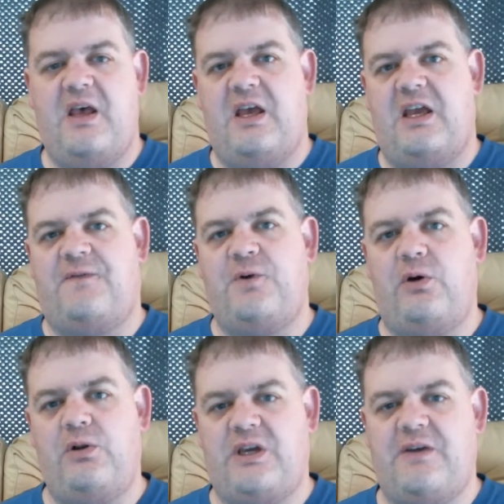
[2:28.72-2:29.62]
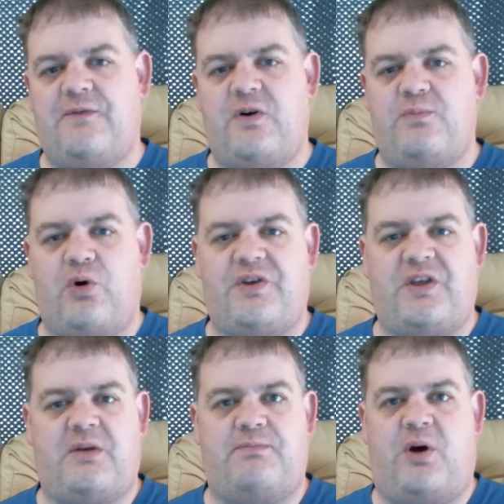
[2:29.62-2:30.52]
If you're looking for a book that
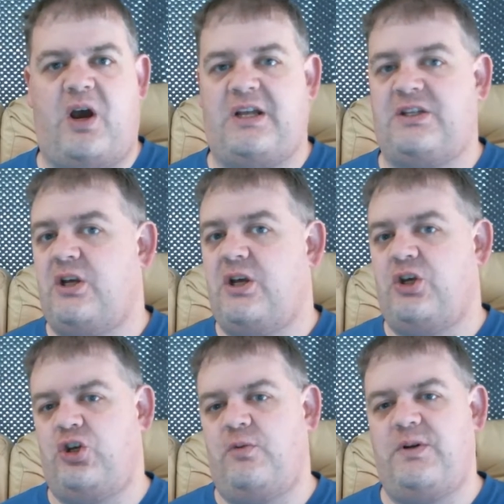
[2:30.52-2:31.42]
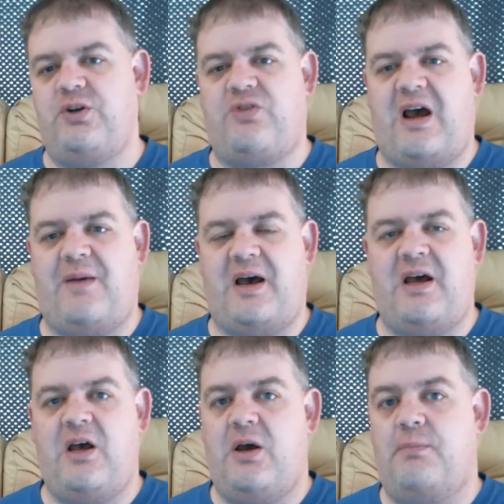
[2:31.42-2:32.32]
combines human drama,
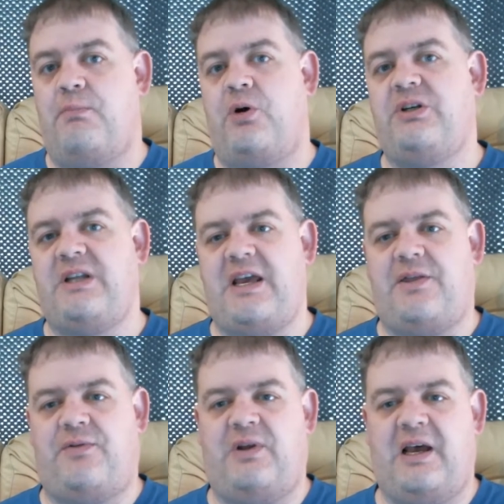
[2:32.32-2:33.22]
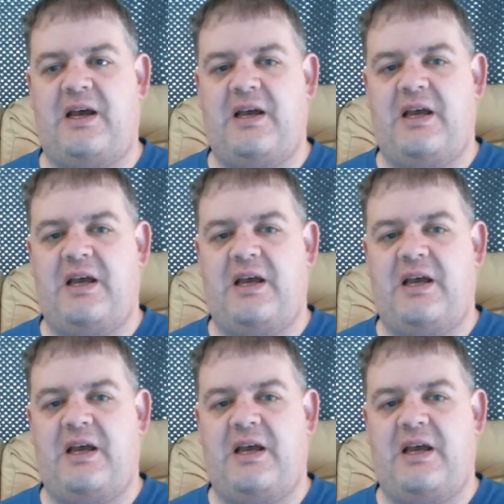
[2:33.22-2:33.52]
modern-day thriller,